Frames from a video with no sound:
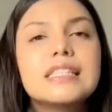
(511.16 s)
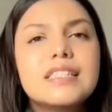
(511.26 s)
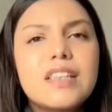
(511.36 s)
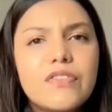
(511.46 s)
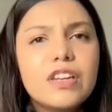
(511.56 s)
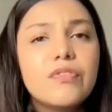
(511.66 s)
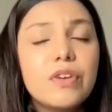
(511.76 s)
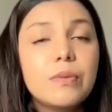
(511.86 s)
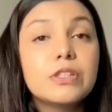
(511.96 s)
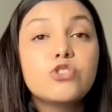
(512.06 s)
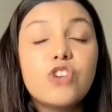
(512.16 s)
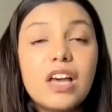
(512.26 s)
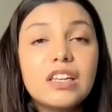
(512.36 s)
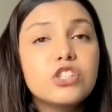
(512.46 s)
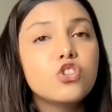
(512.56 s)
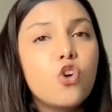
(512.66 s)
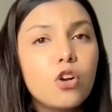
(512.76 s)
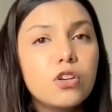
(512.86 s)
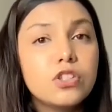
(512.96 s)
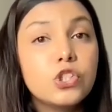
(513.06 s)
Several famous Chinese
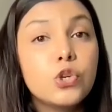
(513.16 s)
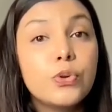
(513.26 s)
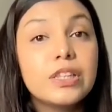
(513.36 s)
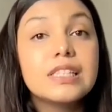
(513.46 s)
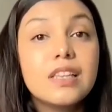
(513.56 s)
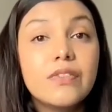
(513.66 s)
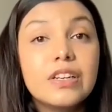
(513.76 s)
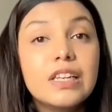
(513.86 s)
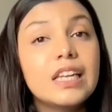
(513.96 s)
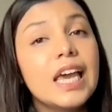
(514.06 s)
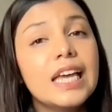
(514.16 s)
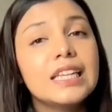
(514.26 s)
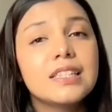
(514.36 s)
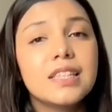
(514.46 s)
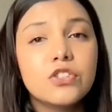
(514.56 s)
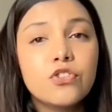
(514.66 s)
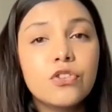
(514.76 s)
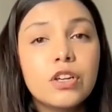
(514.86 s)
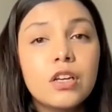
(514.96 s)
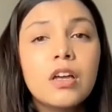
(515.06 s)
scholars during the 7th and 8th
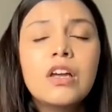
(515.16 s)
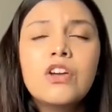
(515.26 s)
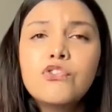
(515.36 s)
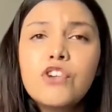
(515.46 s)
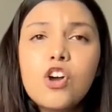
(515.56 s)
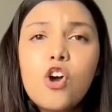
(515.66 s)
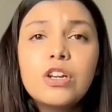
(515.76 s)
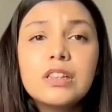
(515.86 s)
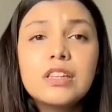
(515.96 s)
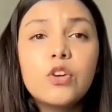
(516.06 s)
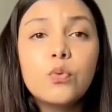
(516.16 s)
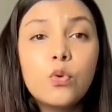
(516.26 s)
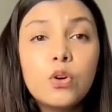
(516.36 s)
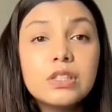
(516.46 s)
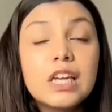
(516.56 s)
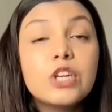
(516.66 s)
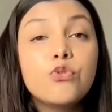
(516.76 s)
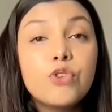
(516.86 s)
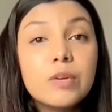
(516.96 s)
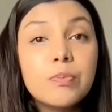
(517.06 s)
century record in their works a
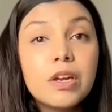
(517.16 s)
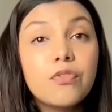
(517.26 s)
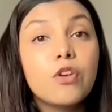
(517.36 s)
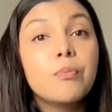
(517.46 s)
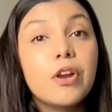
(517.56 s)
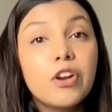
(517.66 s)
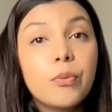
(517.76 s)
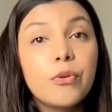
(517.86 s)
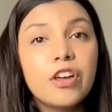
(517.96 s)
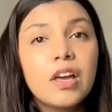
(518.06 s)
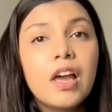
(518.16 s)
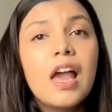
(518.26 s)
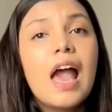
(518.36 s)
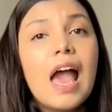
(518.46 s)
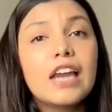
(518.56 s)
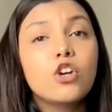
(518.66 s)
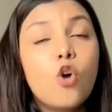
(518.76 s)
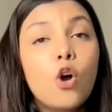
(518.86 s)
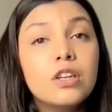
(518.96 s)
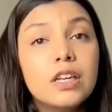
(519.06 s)
treatment for beriberi and
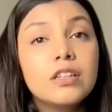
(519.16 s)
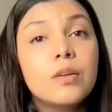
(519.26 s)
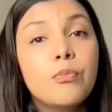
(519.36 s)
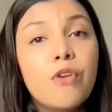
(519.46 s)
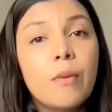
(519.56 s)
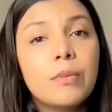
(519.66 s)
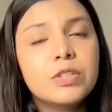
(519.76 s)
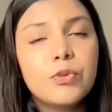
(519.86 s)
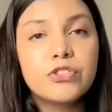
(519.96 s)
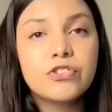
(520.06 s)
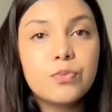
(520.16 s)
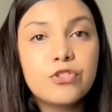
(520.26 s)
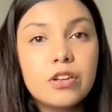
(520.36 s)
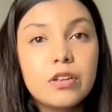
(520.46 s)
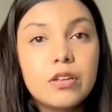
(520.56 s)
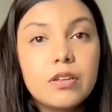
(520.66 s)
call it the Brahmin's prescription.